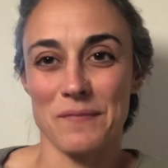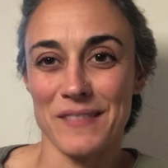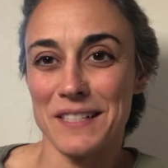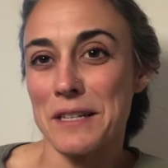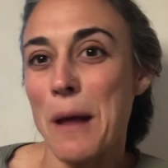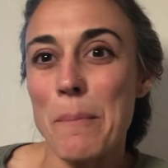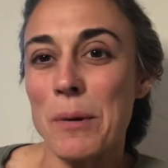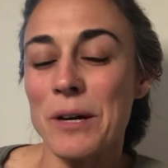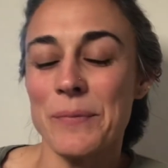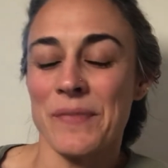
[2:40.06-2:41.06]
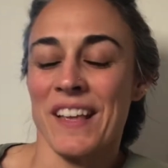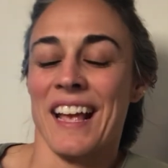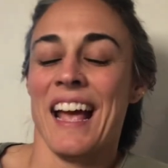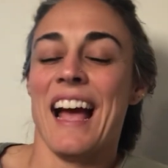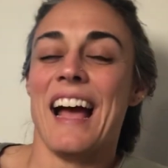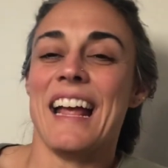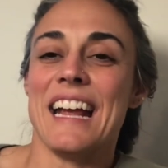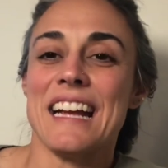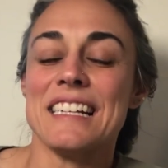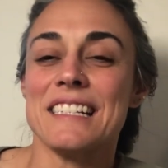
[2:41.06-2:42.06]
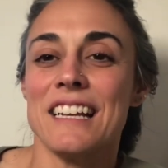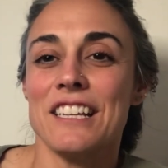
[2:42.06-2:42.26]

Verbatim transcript: this number. And